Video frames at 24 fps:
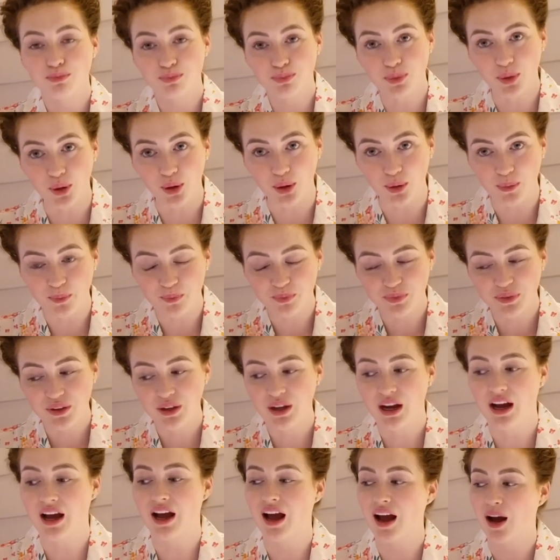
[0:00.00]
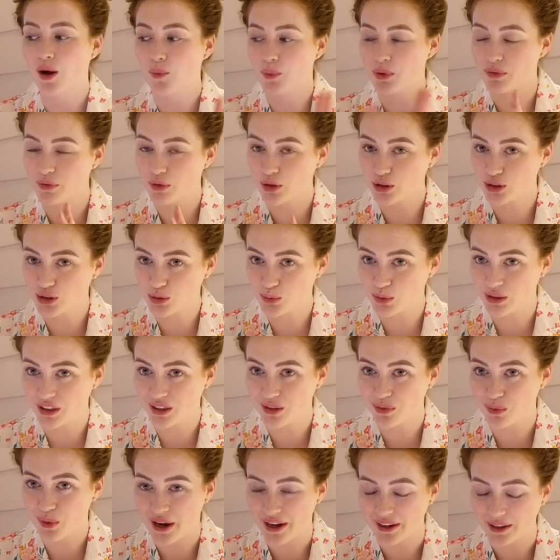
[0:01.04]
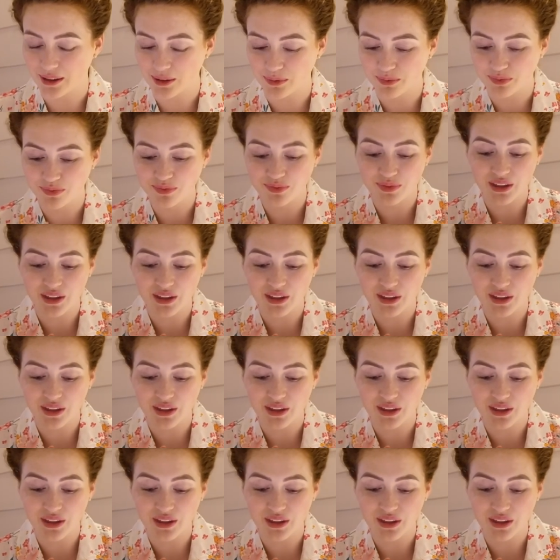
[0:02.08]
But we've not done one in a while,